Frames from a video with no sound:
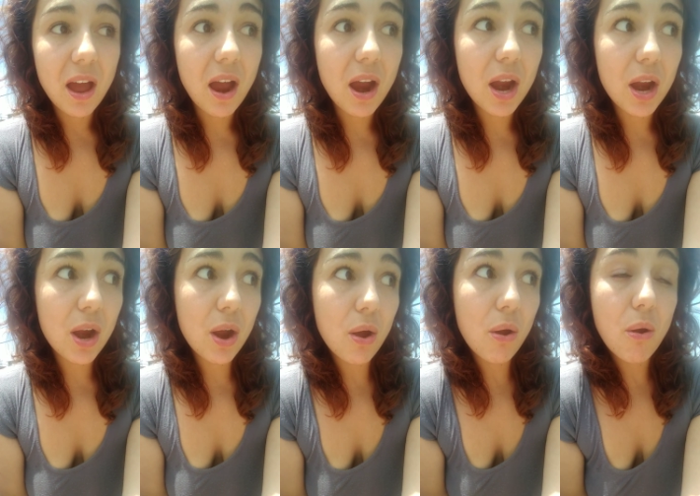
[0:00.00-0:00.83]

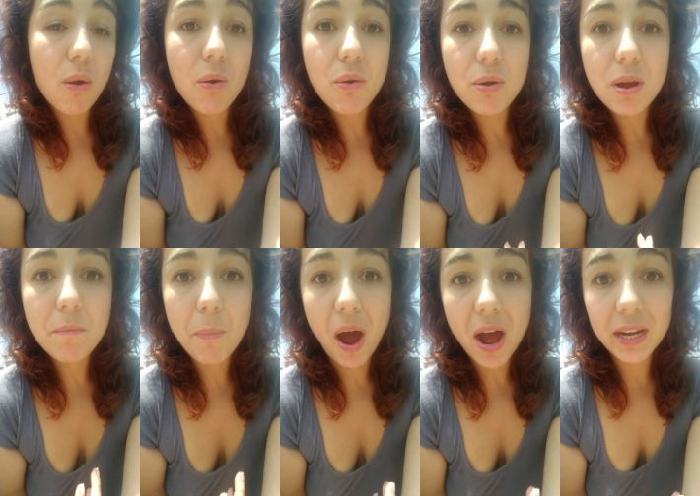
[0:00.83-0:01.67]
our own
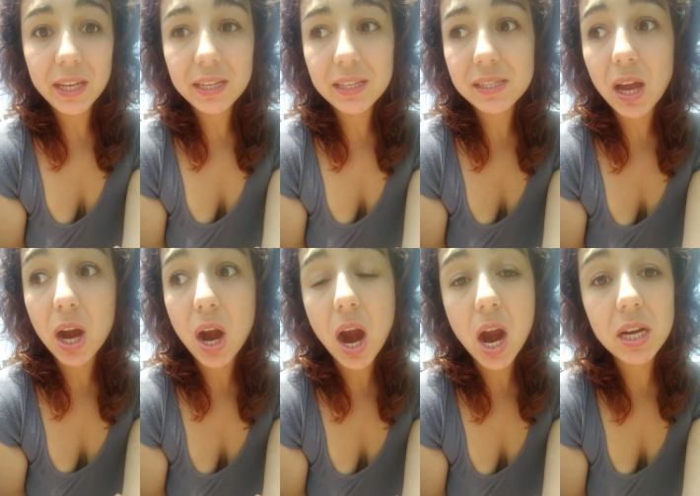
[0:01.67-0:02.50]
bodies,
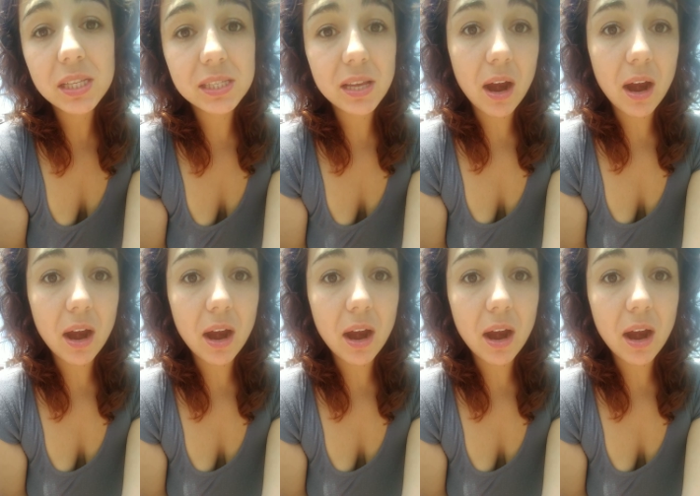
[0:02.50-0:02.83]
our hearts,